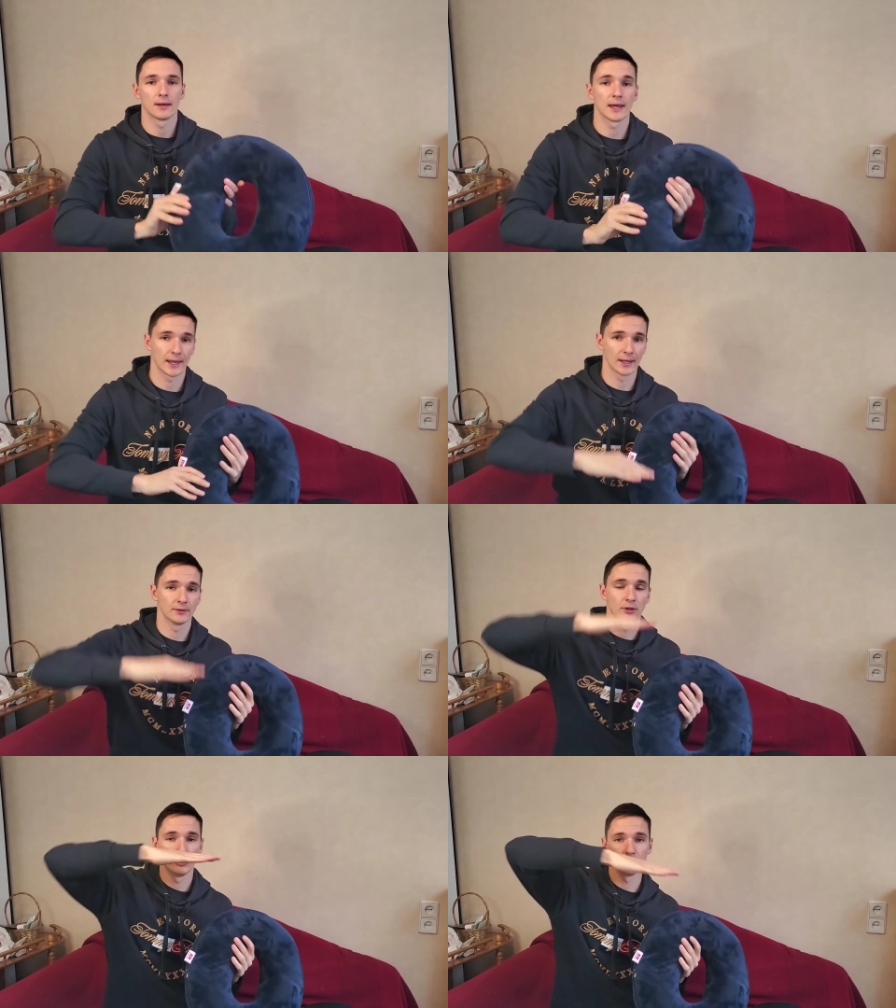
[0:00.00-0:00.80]

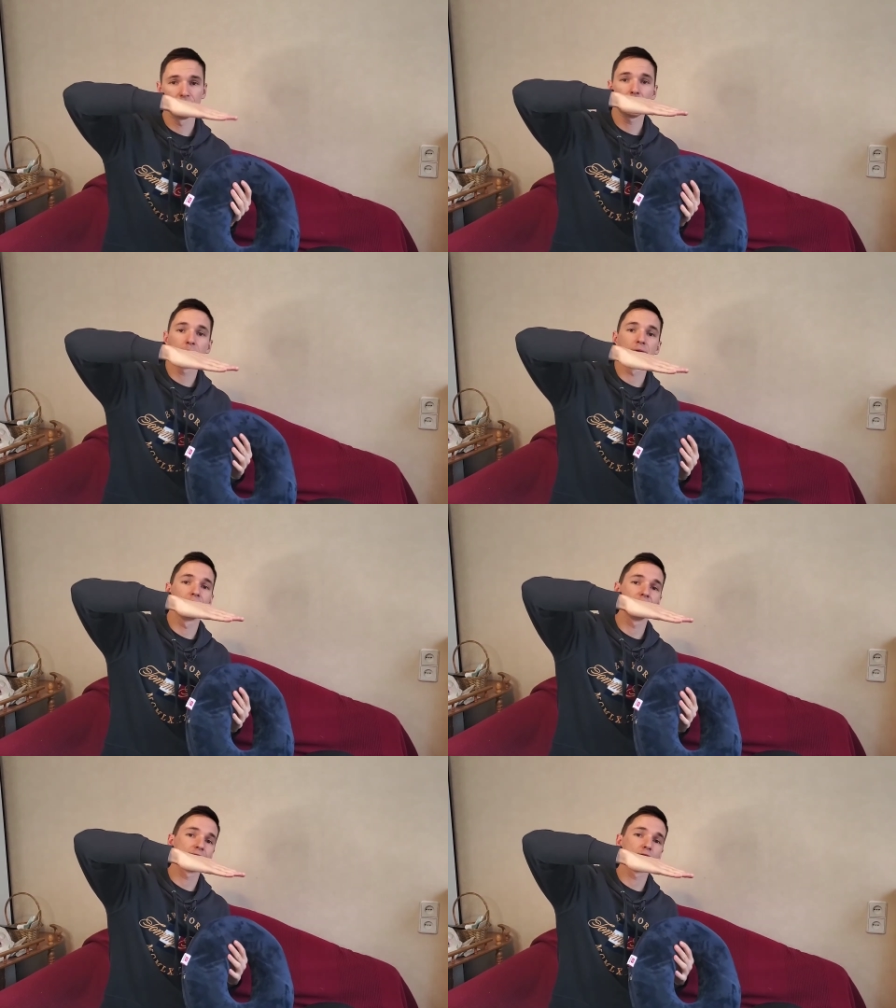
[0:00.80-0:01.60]
Again, you end up
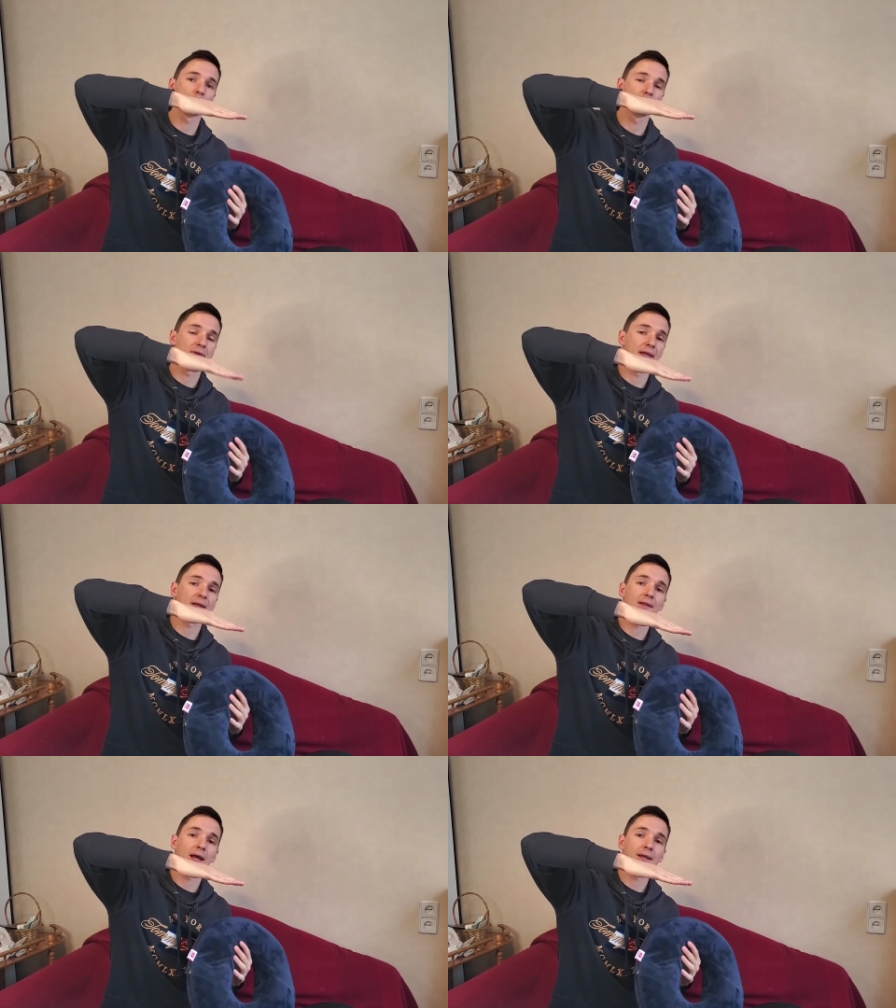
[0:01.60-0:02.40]
with this sort of
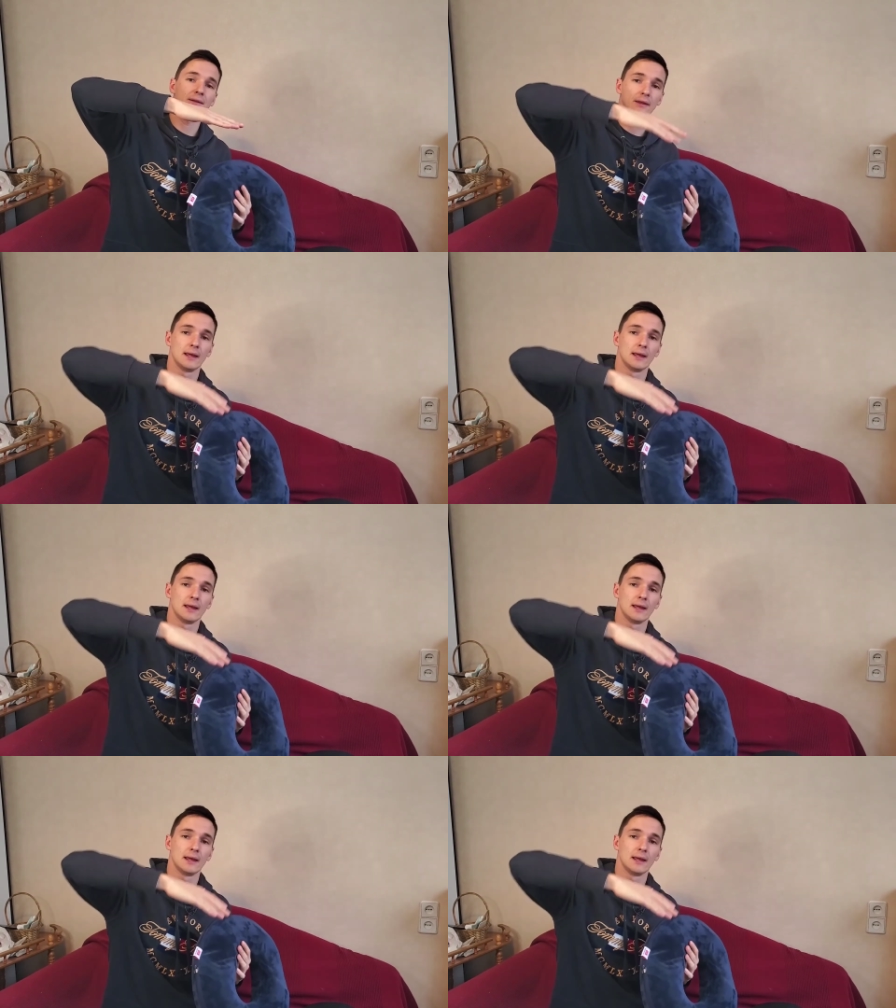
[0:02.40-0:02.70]
incline,